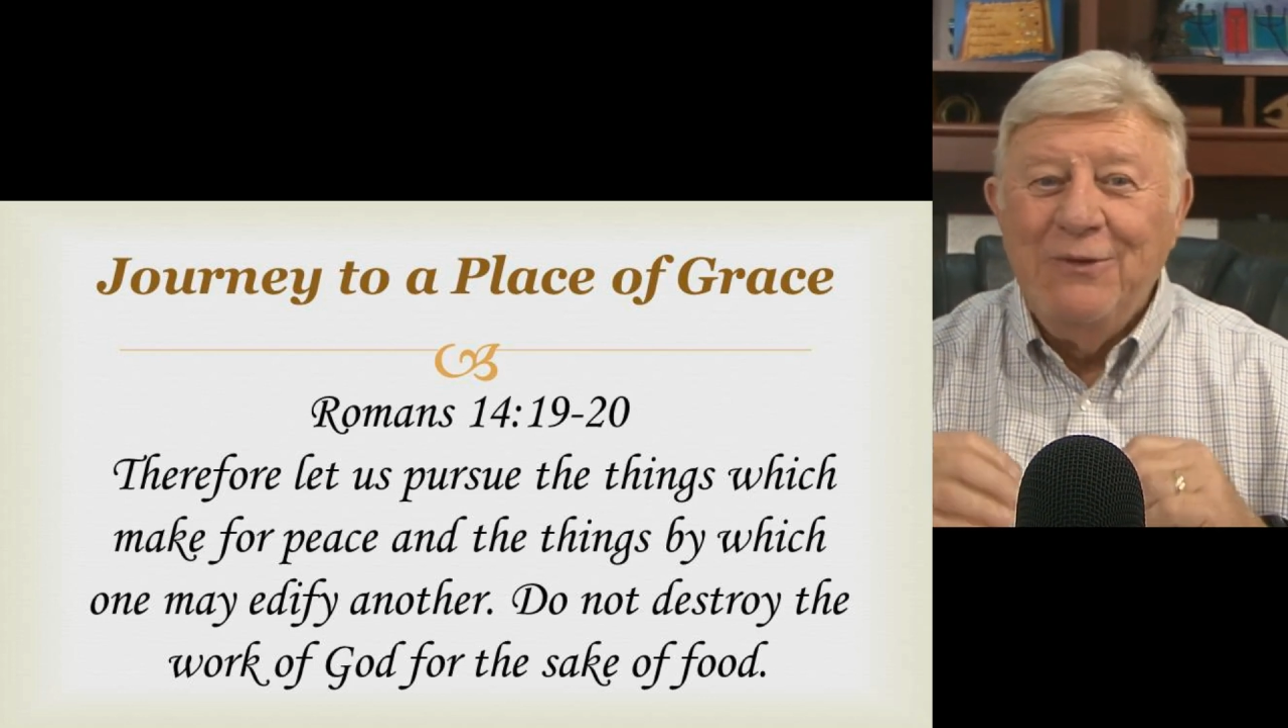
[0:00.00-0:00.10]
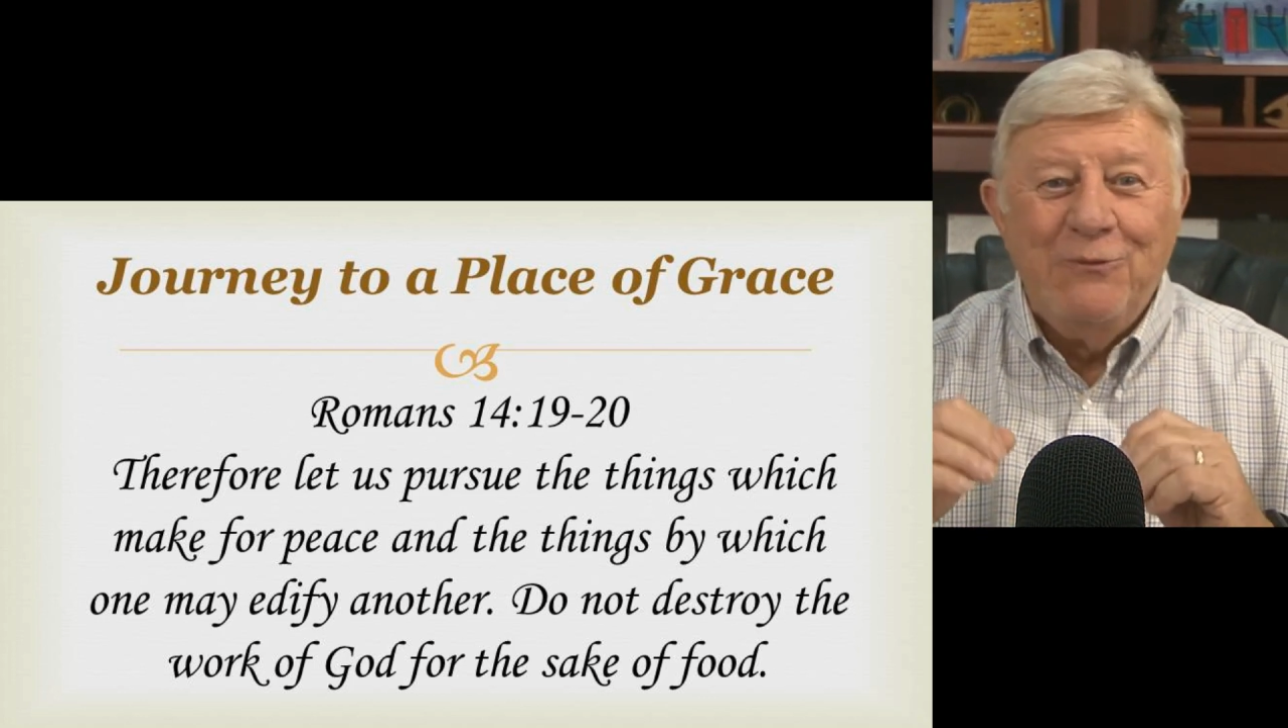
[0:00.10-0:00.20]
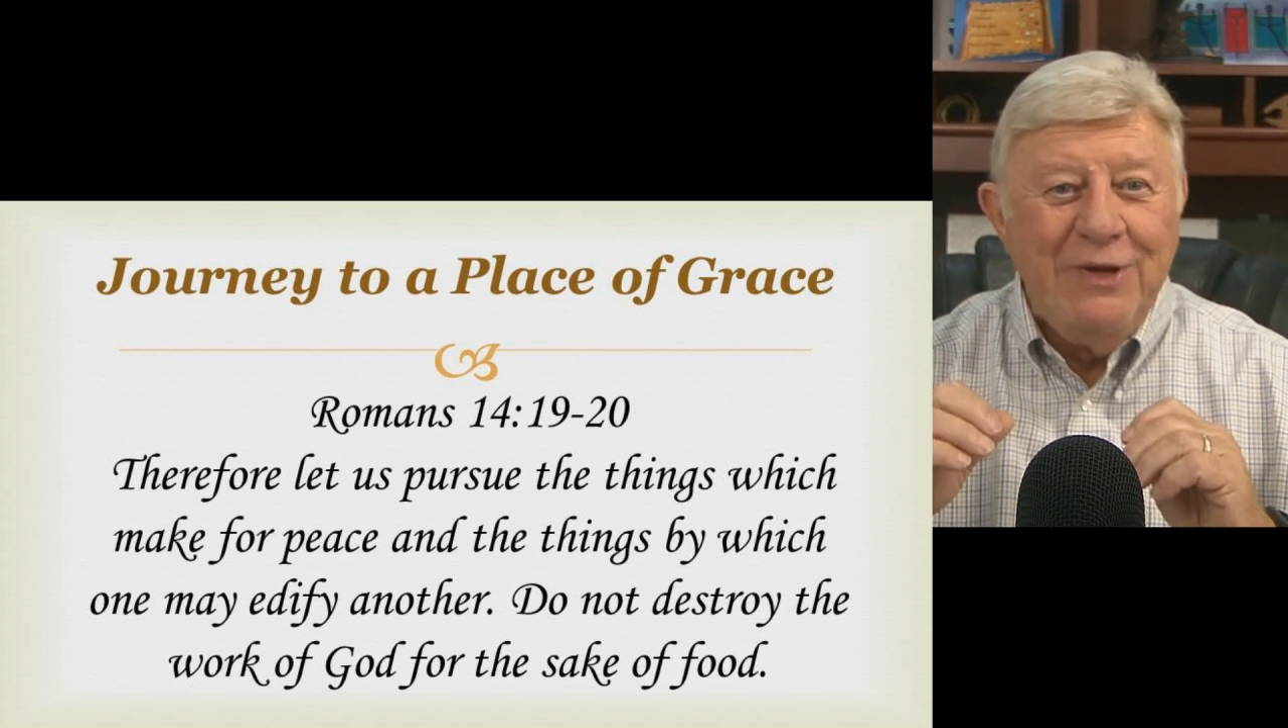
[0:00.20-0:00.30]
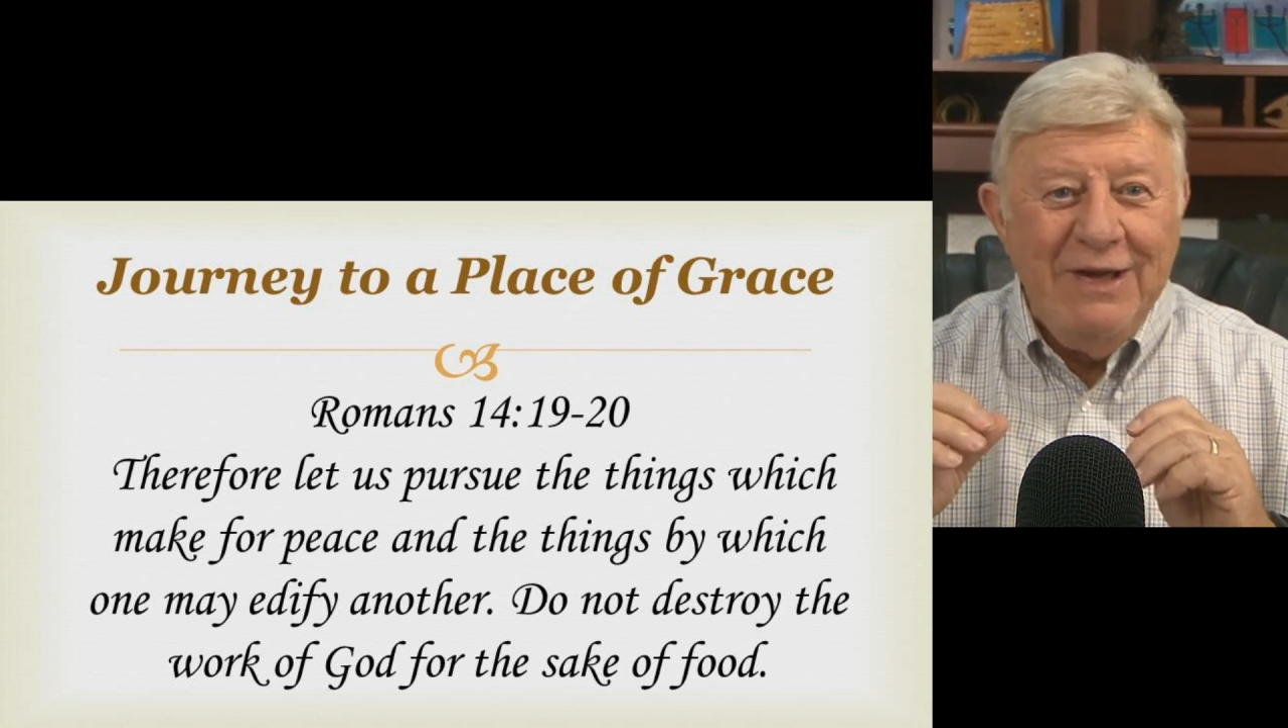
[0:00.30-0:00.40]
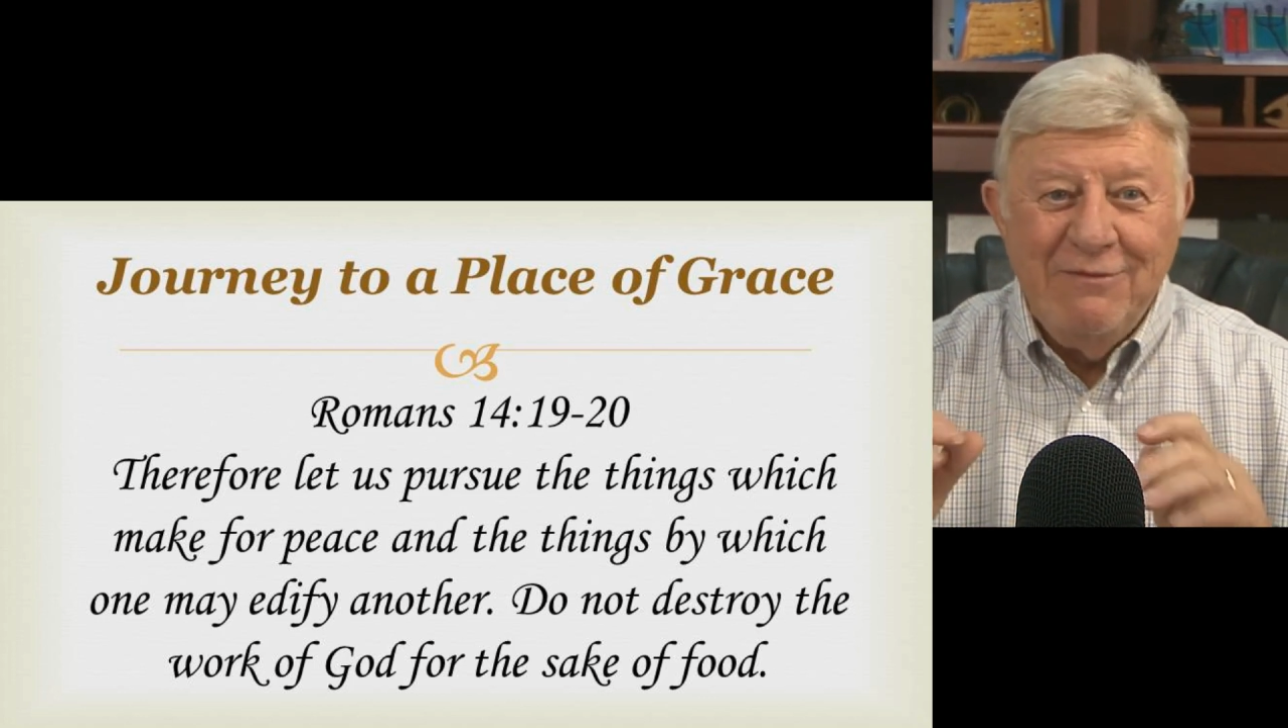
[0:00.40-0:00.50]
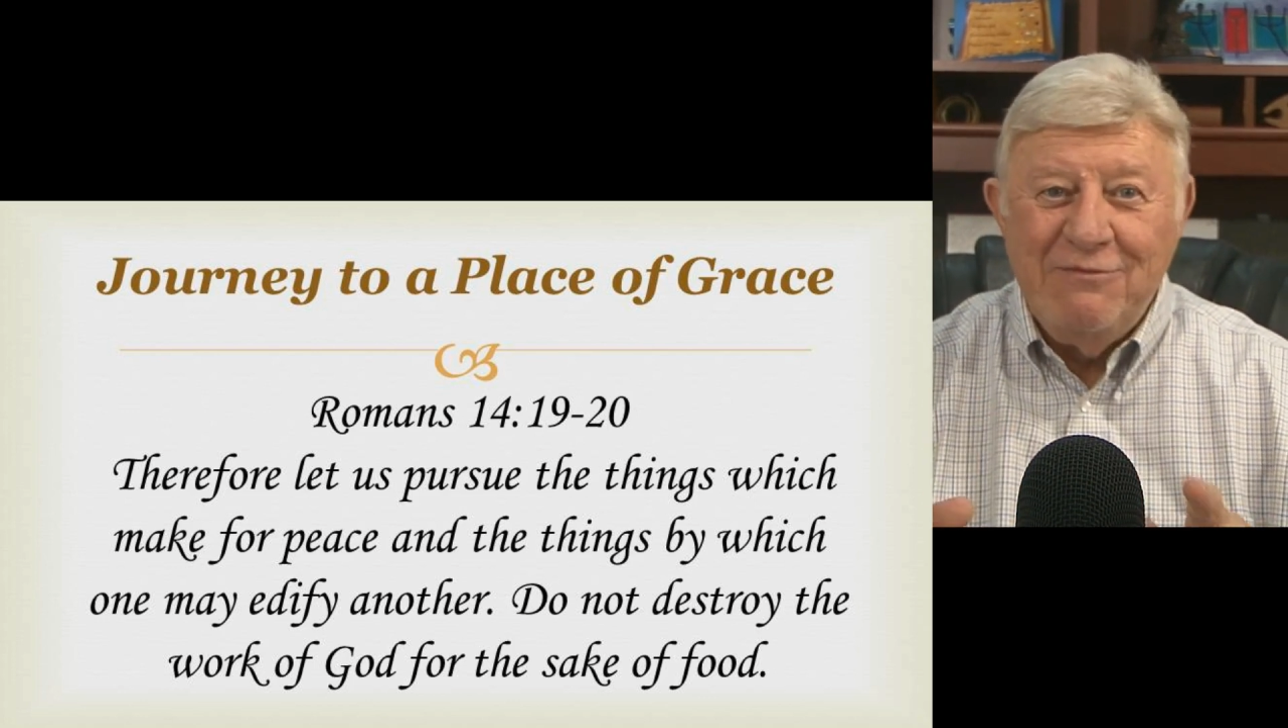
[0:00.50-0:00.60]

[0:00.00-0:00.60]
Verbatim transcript: we have